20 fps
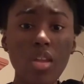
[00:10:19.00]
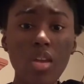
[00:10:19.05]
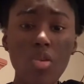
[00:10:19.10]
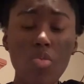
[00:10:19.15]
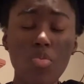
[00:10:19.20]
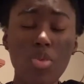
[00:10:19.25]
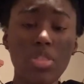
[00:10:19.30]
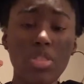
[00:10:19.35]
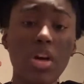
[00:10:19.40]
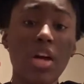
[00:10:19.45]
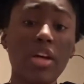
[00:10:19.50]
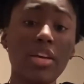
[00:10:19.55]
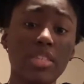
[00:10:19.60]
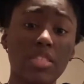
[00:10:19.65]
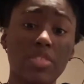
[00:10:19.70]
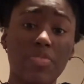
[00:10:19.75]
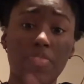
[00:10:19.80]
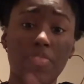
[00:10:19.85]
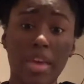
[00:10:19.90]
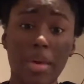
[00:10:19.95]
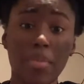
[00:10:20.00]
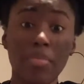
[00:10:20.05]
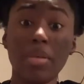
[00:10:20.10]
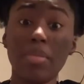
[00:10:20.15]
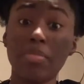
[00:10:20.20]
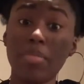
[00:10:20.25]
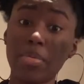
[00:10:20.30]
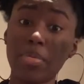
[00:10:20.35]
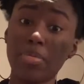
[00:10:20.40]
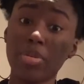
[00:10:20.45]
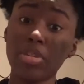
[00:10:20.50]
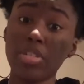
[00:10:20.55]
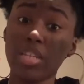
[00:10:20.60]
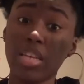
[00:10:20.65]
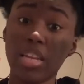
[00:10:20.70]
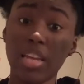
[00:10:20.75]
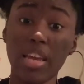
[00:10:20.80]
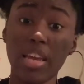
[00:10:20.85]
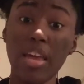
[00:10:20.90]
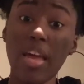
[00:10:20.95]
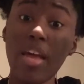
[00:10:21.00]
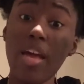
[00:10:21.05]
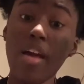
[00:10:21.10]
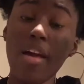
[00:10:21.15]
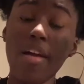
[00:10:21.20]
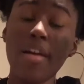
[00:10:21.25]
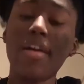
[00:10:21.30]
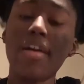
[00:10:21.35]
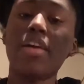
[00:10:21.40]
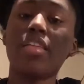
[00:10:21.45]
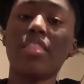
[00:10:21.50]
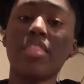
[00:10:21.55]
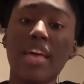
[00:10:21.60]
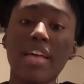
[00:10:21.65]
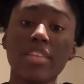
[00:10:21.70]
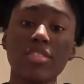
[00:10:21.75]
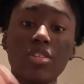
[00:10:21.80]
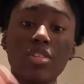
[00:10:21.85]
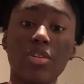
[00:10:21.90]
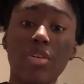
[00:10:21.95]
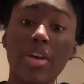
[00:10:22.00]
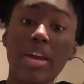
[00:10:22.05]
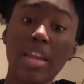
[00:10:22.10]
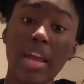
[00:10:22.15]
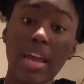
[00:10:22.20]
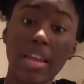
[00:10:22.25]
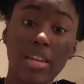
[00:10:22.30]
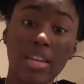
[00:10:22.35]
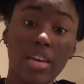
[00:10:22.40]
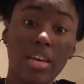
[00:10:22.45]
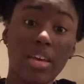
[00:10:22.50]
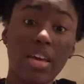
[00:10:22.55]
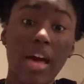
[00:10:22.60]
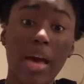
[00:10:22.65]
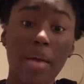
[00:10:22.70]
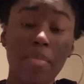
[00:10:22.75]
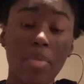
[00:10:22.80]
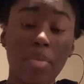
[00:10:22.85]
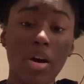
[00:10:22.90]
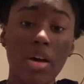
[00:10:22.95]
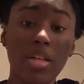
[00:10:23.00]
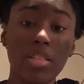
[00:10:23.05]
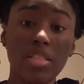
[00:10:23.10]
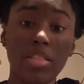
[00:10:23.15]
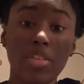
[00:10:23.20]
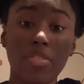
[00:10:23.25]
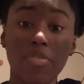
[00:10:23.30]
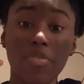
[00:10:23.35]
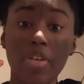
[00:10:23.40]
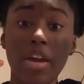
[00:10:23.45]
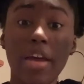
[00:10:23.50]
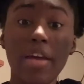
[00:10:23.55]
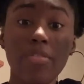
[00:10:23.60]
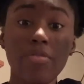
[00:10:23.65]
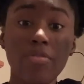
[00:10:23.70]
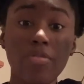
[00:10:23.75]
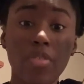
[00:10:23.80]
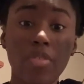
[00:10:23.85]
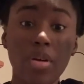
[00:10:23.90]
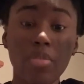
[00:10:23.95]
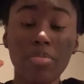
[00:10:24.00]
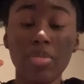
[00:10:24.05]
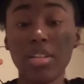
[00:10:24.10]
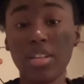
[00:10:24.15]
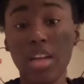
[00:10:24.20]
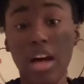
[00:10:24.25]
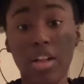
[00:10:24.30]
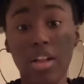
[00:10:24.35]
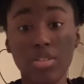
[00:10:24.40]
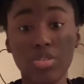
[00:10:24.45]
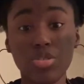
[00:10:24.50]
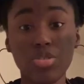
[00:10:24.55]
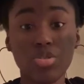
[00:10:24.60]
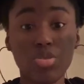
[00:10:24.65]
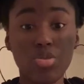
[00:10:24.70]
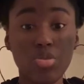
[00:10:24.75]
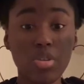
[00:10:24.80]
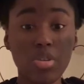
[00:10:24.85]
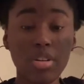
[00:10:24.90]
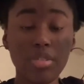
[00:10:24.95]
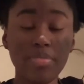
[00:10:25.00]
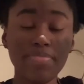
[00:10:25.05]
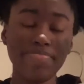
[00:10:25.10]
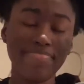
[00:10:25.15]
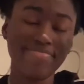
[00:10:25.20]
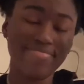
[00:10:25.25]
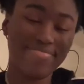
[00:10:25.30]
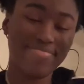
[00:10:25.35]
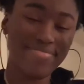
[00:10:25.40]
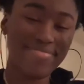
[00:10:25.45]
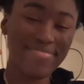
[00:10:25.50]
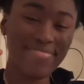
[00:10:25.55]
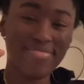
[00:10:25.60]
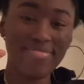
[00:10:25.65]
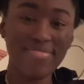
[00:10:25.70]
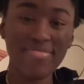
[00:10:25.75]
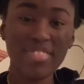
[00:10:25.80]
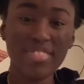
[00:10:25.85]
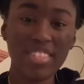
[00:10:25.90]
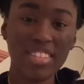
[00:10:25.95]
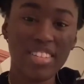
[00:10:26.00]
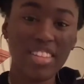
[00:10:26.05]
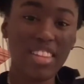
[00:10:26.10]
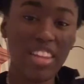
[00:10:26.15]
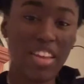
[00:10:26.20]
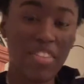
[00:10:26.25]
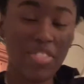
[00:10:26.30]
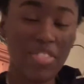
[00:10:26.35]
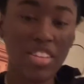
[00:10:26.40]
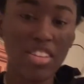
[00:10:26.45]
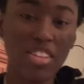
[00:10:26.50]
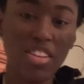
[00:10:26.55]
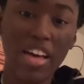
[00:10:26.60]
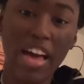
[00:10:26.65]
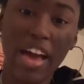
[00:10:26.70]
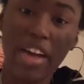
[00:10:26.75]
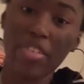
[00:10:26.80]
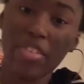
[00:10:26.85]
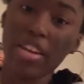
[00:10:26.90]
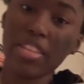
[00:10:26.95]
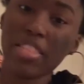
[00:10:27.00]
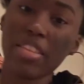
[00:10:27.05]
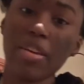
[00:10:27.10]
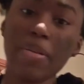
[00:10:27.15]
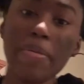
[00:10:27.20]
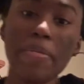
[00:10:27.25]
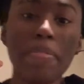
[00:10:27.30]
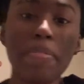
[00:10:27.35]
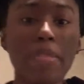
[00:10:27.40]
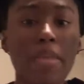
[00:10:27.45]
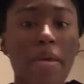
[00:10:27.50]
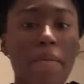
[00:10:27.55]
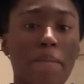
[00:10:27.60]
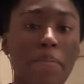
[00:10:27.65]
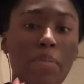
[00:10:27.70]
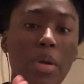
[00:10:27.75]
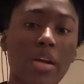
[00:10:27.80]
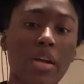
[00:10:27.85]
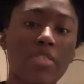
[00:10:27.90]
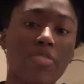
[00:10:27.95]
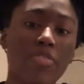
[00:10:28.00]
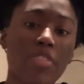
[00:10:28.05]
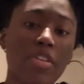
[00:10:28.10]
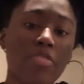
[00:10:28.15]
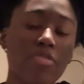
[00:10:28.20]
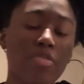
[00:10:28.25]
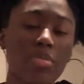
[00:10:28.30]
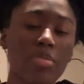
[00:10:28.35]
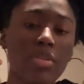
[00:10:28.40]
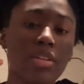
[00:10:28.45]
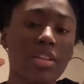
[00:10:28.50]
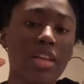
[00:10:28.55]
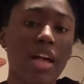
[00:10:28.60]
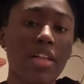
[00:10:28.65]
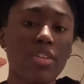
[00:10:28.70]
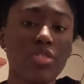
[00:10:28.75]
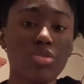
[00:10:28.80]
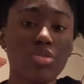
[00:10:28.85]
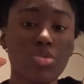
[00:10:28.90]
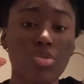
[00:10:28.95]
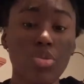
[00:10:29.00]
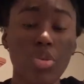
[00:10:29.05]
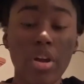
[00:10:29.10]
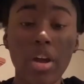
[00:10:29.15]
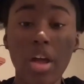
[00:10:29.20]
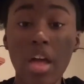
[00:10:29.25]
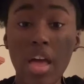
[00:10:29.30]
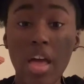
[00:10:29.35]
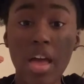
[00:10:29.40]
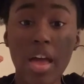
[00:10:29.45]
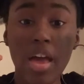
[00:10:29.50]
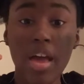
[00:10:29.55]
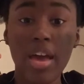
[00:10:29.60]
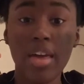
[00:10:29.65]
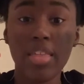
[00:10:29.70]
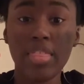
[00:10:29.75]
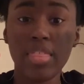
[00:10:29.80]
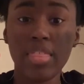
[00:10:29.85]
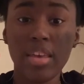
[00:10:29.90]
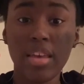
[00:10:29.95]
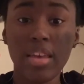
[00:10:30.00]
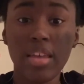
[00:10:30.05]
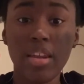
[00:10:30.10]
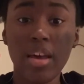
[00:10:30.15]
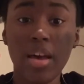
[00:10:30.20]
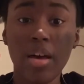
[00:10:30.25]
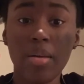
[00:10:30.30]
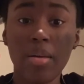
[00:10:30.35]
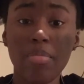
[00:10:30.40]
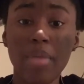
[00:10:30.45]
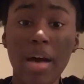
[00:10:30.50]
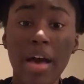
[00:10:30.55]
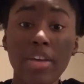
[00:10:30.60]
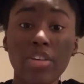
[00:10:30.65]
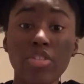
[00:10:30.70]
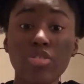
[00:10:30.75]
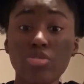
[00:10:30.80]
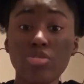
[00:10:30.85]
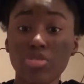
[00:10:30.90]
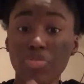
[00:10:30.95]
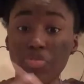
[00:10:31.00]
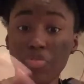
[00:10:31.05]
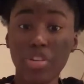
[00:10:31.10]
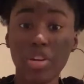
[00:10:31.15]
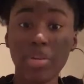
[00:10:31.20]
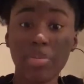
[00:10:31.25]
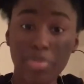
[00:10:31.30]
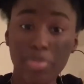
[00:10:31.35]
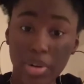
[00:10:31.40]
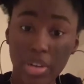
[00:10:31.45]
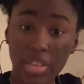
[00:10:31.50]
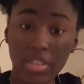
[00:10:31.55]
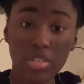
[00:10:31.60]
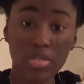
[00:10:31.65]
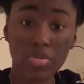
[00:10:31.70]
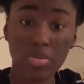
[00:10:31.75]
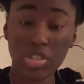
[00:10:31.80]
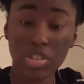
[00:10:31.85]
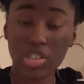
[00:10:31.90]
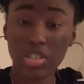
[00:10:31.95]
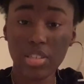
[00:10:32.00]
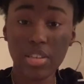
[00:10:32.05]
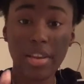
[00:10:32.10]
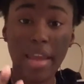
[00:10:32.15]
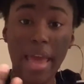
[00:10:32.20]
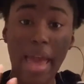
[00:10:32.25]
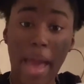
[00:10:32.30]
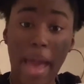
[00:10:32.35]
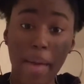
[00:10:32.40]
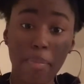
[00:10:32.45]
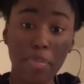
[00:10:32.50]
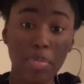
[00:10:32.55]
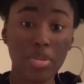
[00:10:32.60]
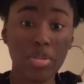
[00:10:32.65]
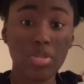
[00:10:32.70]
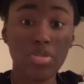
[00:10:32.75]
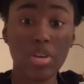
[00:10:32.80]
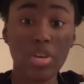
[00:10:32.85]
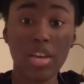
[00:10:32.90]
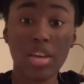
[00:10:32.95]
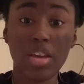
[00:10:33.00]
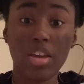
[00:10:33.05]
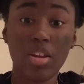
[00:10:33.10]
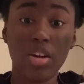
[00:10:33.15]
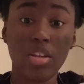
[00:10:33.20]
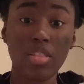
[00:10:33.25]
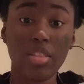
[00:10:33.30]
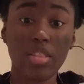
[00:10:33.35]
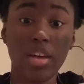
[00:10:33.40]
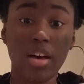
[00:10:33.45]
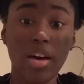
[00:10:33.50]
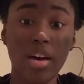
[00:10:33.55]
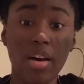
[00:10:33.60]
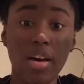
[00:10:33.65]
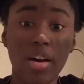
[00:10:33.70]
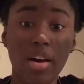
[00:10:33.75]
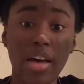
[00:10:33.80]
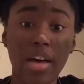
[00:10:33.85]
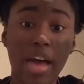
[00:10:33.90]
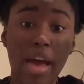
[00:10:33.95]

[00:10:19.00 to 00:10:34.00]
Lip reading: with all his family members in it, and that's a great idea. I bought the frame from the dollar store. Lovely little hack right there. Bought a frame from the dollar store, and then I use FreePrints, which is an app you can get on the